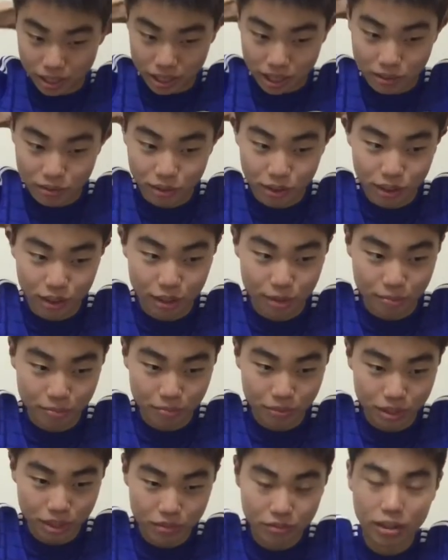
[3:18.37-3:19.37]
In fact,
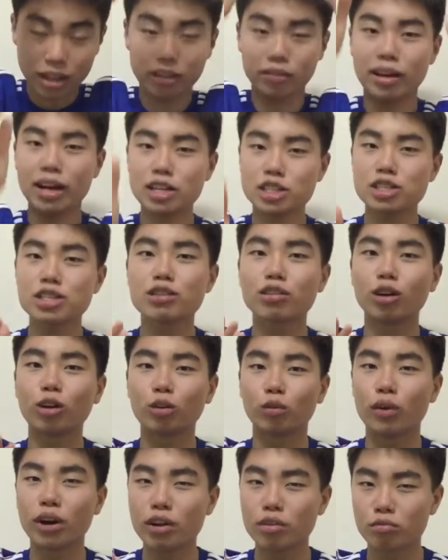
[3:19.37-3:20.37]
I've actually
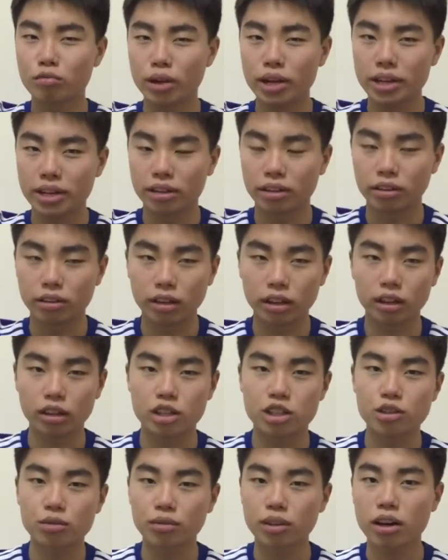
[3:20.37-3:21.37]
already written a
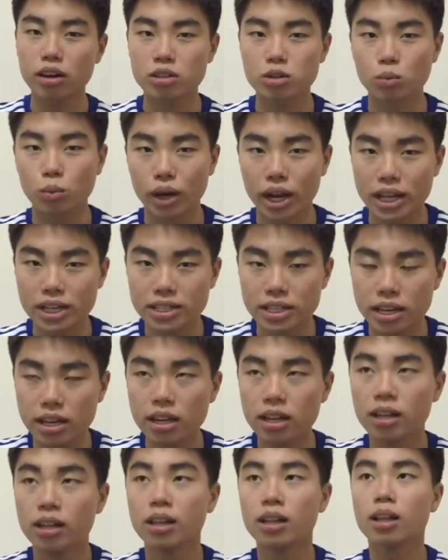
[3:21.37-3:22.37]
2,000-word essay,